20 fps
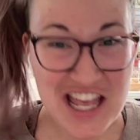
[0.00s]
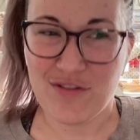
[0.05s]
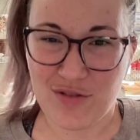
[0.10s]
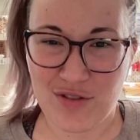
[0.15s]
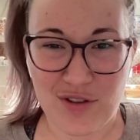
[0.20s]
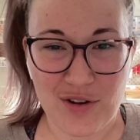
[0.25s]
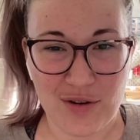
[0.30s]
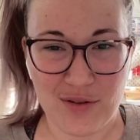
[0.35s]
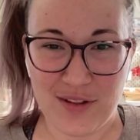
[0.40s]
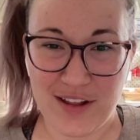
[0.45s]

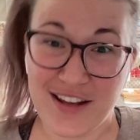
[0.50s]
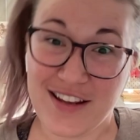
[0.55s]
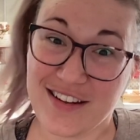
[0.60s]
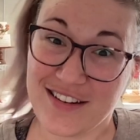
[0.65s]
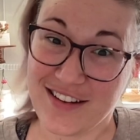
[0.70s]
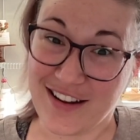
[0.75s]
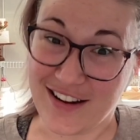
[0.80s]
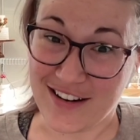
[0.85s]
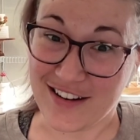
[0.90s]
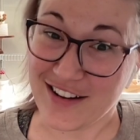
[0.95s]
even though like
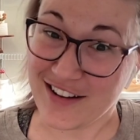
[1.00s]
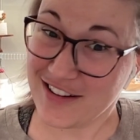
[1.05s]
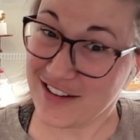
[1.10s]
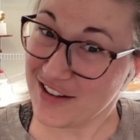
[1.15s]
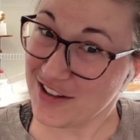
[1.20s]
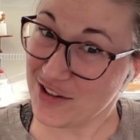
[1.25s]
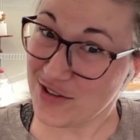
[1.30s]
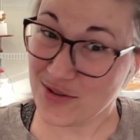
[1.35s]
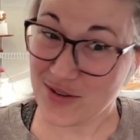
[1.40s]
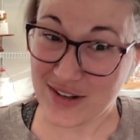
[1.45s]

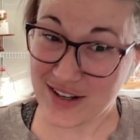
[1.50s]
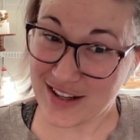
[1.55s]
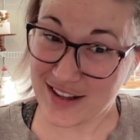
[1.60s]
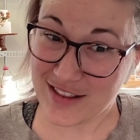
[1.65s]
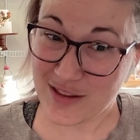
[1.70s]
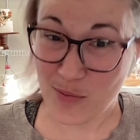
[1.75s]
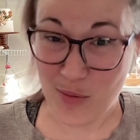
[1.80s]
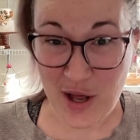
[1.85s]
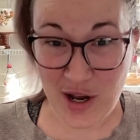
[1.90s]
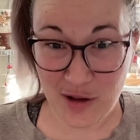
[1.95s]
technically you can eat
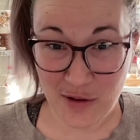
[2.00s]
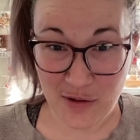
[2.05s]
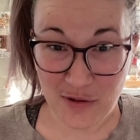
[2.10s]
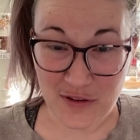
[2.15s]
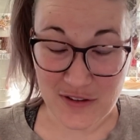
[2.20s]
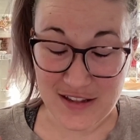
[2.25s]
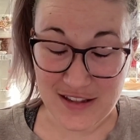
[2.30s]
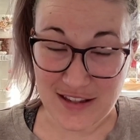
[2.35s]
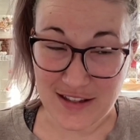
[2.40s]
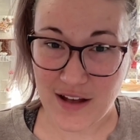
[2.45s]
the
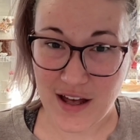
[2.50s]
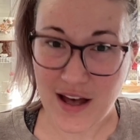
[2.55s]
petals.